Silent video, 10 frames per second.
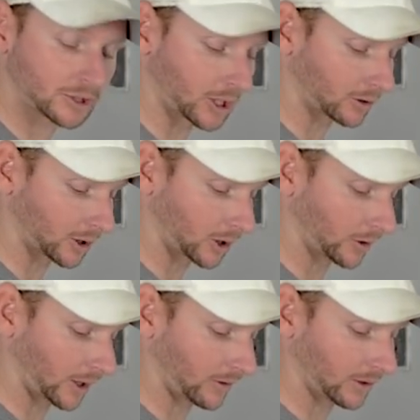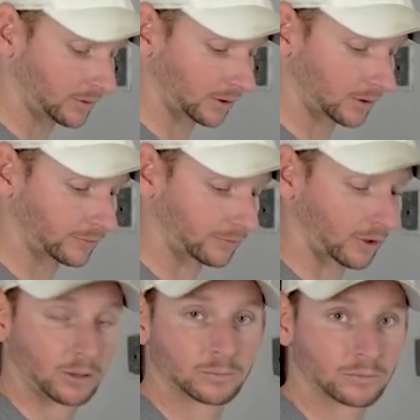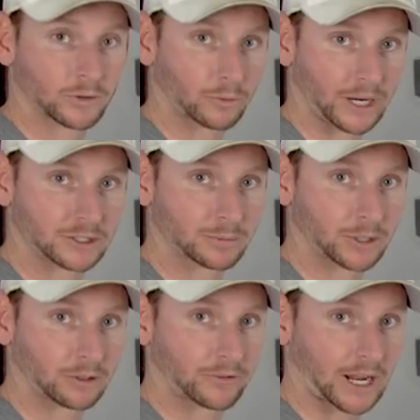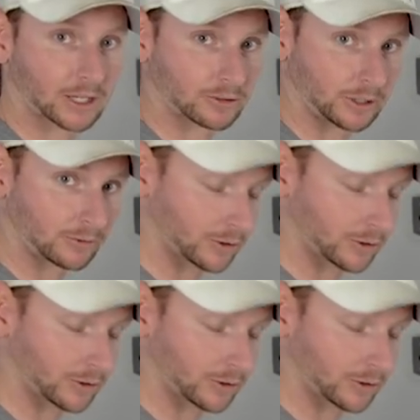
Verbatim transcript: gel coat, and this is from the Ranger Boat factory.